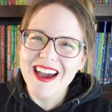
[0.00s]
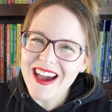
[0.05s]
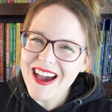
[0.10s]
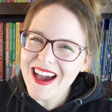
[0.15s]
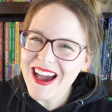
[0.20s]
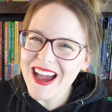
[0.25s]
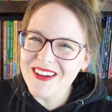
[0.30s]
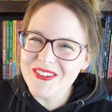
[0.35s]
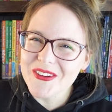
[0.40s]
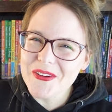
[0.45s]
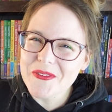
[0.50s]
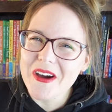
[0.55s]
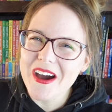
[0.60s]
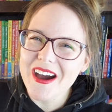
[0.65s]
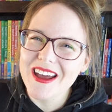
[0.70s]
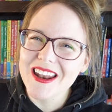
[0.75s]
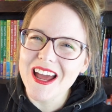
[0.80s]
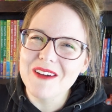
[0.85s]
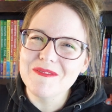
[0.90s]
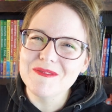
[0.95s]
Hi everyone,
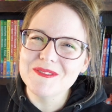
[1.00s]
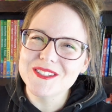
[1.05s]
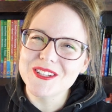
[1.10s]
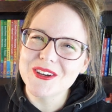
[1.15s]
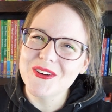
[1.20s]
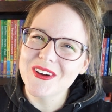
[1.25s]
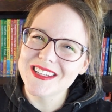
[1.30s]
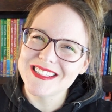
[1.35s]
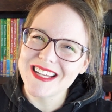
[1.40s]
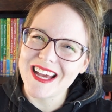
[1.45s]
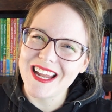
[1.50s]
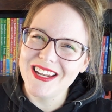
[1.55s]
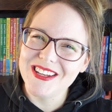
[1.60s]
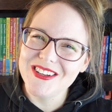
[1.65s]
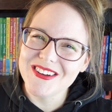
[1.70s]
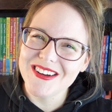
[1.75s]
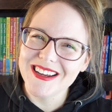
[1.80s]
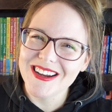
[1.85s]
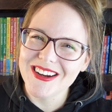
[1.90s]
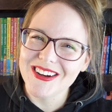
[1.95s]
I'm so excited
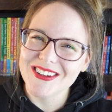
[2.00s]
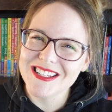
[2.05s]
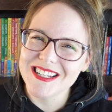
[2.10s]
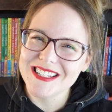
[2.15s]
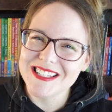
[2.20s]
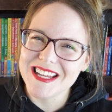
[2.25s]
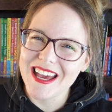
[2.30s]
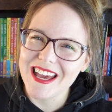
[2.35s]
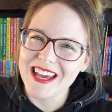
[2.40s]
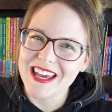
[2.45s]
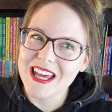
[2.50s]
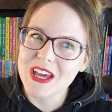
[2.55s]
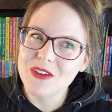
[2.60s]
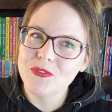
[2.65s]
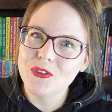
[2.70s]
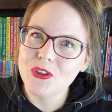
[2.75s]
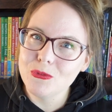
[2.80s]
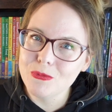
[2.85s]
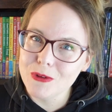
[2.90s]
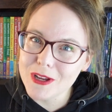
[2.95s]
you're here today. If
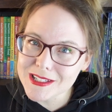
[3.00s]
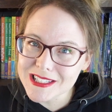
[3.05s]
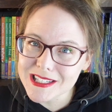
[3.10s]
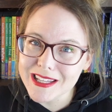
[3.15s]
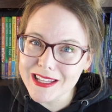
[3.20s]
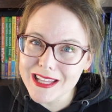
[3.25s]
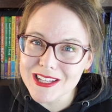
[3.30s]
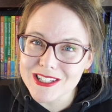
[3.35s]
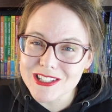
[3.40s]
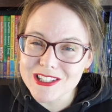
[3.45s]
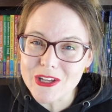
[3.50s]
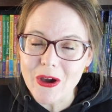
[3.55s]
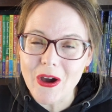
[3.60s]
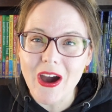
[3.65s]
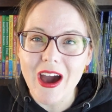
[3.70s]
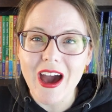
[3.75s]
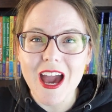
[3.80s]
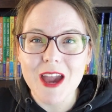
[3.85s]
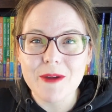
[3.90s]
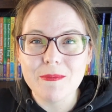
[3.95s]
you recently
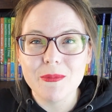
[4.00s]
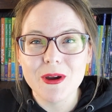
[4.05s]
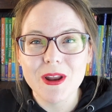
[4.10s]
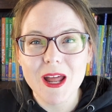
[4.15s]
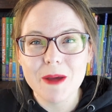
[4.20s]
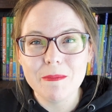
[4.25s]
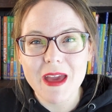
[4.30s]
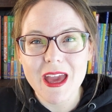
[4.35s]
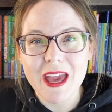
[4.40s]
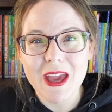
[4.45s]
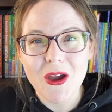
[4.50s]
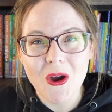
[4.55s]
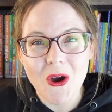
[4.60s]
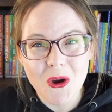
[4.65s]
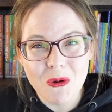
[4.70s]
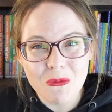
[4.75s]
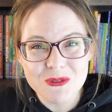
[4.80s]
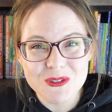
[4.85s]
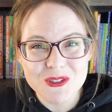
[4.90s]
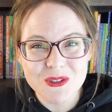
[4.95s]
saw, I put up a
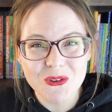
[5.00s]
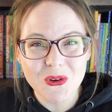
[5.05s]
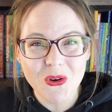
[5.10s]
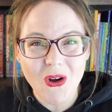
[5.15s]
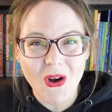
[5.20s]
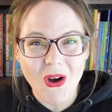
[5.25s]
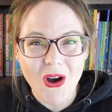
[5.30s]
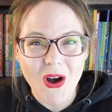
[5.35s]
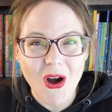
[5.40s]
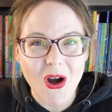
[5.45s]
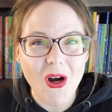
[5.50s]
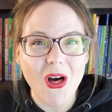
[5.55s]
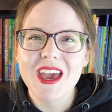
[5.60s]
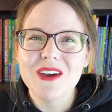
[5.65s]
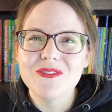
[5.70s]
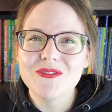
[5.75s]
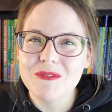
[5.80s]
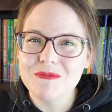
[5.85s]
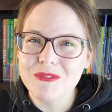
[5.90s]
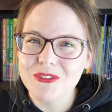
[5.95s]
homeschool haul
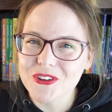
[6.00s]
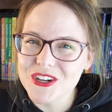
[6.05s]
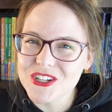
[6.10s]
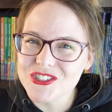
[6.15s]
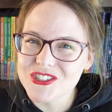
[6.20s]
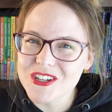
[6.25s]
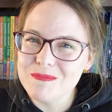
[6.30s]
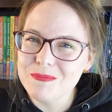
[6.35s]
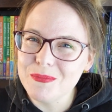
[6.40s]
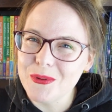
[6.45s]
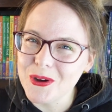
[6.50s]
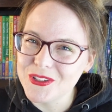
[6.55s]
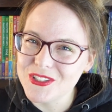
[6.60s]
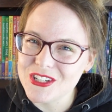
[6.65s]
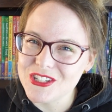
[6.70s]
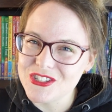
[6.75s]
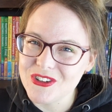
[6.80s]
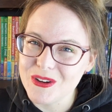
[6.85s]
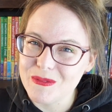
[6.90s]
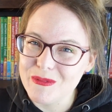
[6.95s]
from Christian book
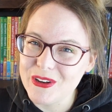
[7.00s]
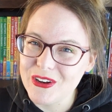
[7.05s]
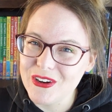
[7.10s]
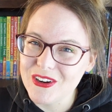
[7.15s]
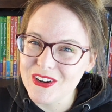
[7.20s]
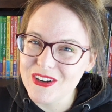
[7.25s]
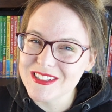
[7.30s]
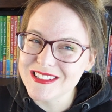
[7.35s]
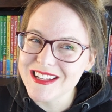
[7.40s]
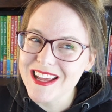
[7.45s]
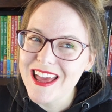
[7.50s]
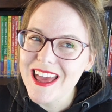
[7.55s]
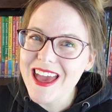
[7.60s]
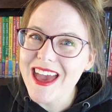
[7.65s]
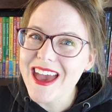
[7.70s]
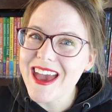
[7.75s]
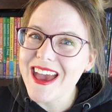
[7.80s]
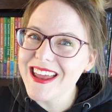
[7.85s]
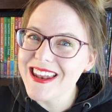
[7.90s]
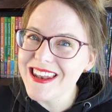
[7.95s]
distributors,
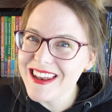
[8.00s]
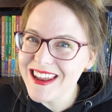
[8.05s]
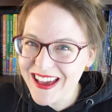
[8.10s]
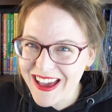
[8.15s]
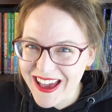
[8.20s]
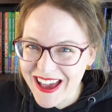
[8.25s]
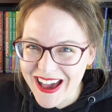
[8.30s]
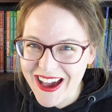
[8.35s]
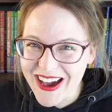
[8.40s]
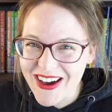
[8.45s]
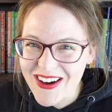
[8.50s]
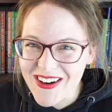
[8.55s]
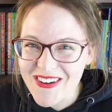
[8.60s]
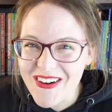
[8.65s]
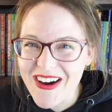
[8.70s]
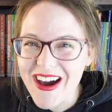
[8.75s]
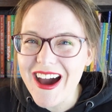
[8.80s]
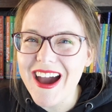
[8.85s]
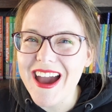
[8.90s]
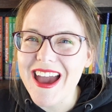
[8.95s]
and now
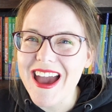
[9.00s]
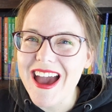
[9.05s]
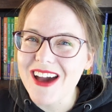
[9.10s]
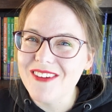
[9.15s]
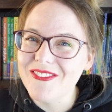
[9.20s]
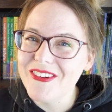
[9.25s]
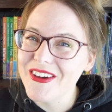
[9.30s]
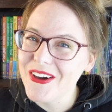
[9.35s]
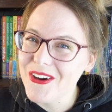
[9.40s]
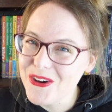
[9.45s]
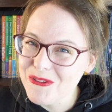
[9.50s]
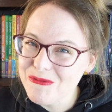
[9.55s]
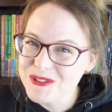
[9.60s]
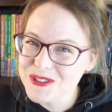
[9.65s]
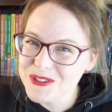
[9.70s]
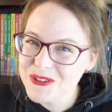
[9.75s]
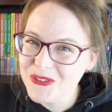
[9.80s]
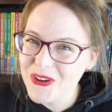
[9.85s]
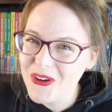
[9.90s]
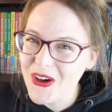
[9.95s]
I have a
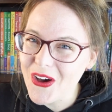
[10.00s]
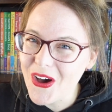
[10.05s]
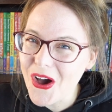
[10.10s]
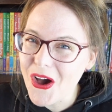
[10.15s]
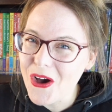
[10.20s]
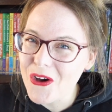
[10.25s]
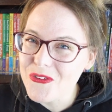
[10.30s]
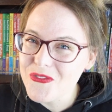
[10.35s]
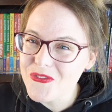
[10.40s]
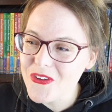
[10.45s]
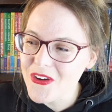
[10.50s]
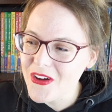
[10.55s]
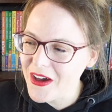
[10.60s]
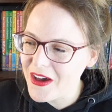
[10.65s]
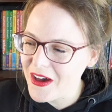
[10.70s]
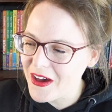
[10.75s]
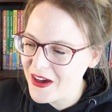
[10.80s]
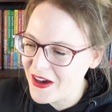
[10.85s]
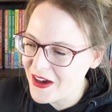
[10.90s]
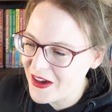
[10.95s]
homeschool haul
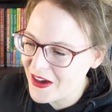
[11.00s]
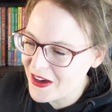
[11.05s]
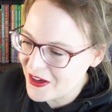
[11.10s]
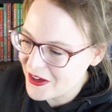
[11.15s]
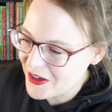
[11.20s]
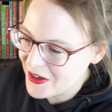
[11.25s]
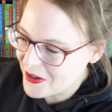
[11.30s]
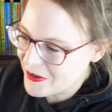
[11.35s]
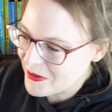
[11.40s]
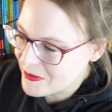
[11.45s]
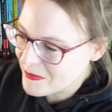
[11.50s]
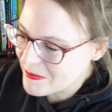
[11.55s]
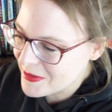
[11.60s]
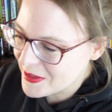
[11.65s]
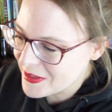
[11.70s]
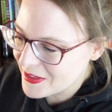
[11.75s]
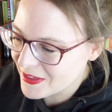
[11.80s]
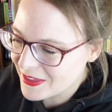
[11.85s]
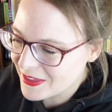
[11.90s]
from